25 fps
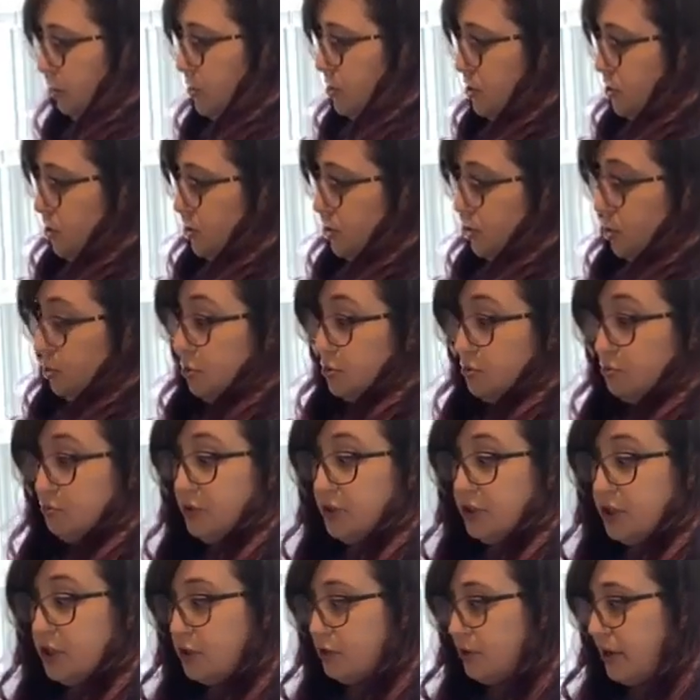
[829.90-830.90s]
which just goes
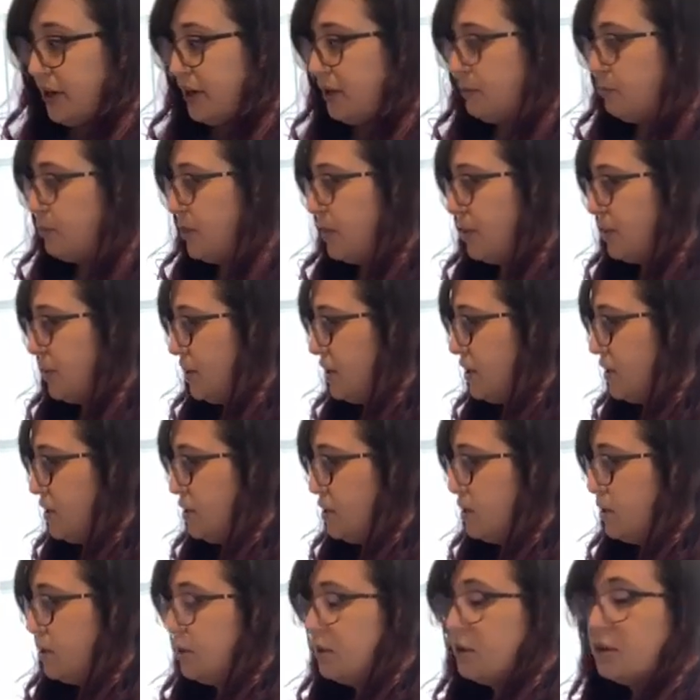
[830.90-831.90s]
really great with
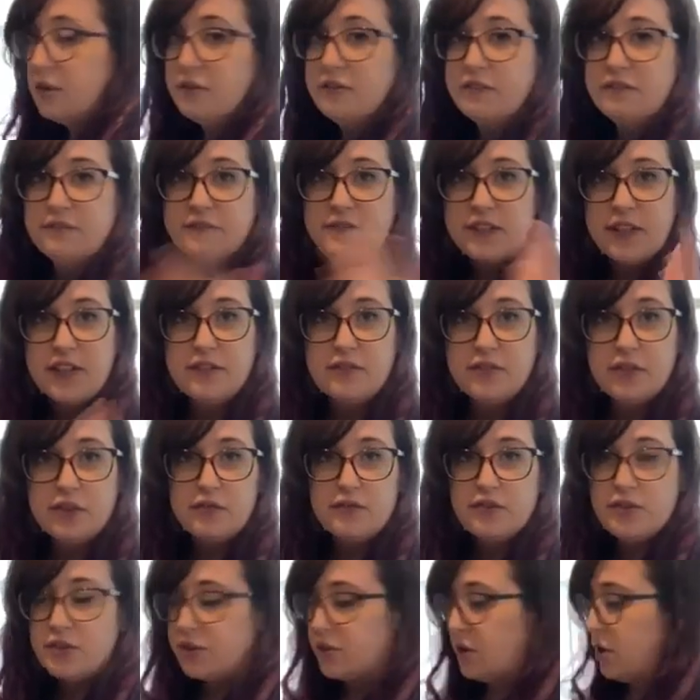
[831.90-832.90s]
the flavor
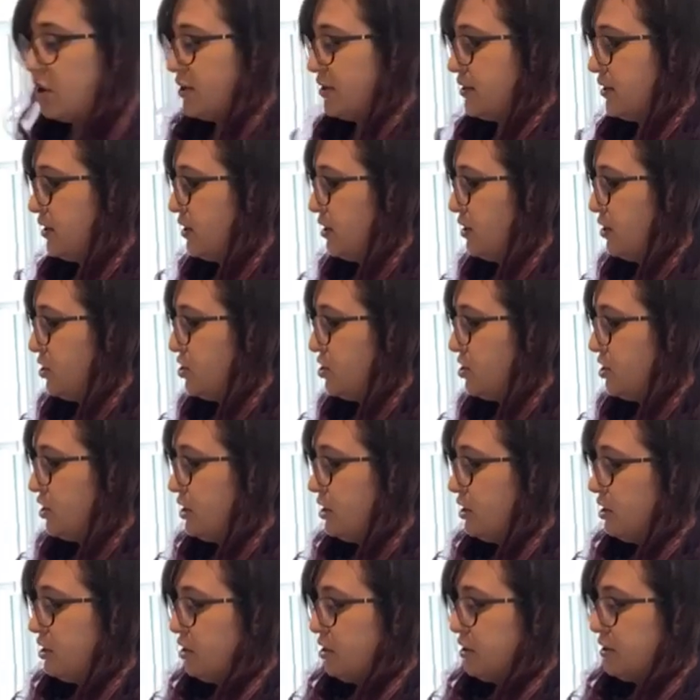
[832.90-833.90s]
of the sausage,
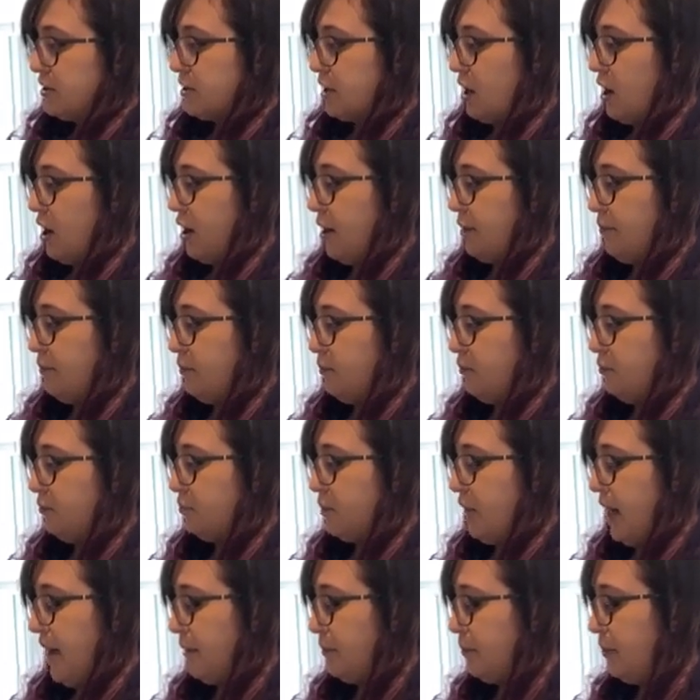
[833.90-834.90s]
some
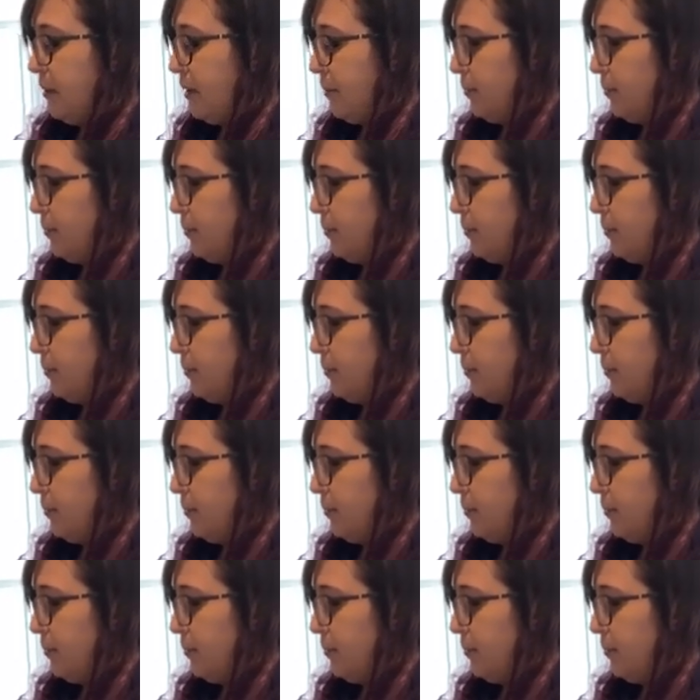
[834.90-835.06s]
black